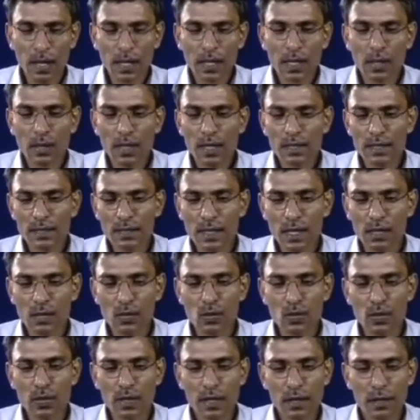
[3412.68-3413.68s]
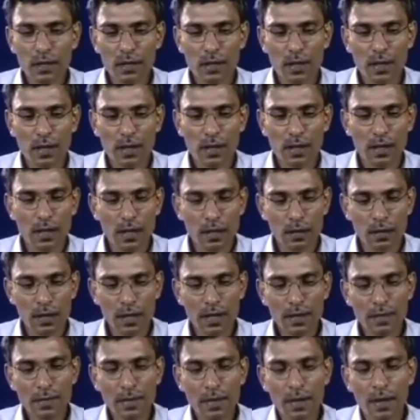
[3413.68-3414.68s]
Now let's conclude this
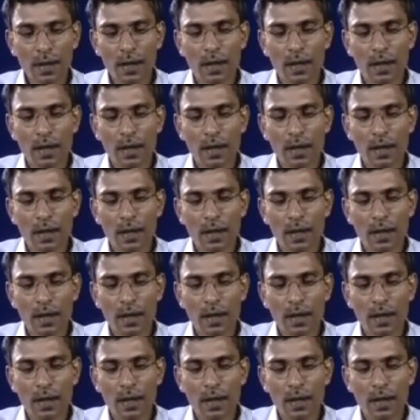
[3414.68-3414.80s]
lesson.